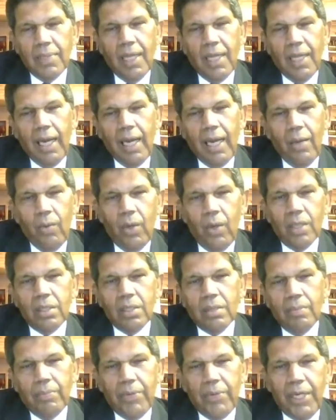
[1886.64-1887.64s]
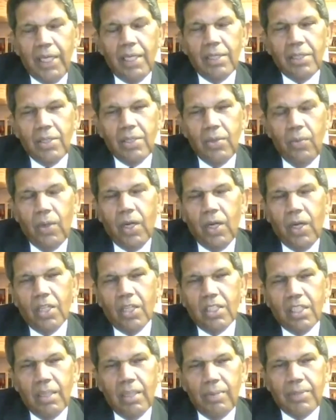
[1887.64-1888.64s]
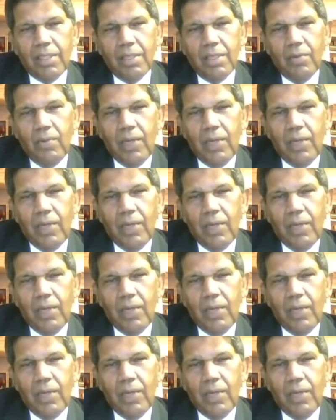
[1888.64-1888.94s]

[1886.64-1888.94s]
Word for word: I want to bring in two concepts.